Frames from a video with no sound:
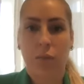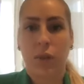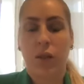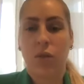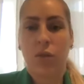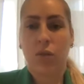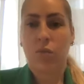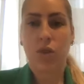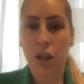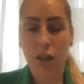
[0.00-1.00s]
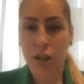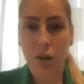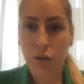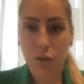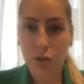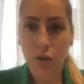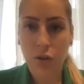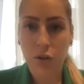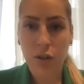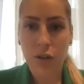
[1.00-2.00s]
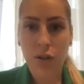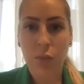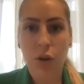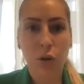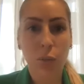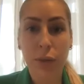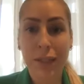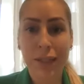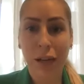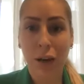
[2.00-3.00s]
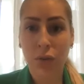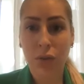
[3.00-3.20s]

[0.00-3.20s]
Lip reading: I don't know, China, Hong Kong, or somewhere completely out of